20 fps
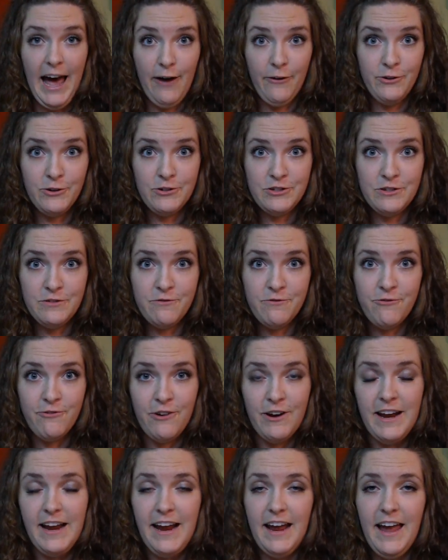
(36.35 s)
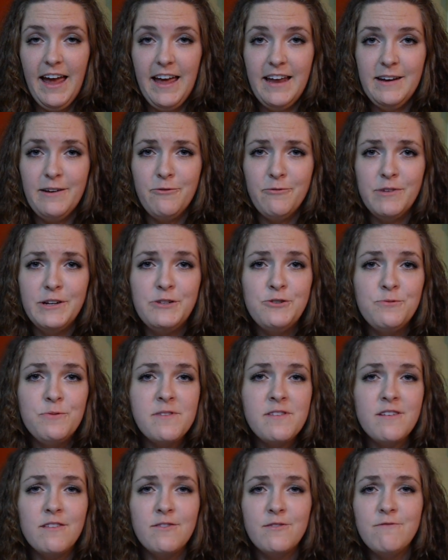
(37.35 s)
allergen-free, and enriched
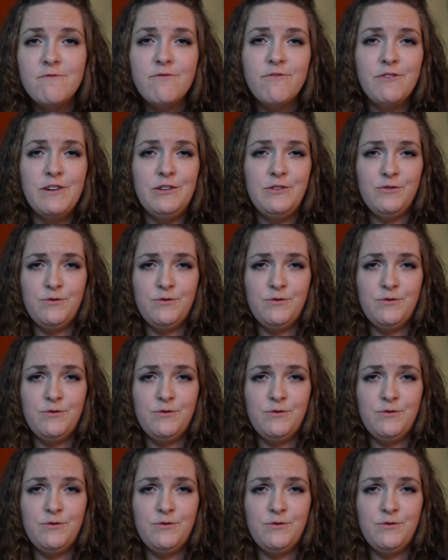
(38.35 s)
with a gluten-free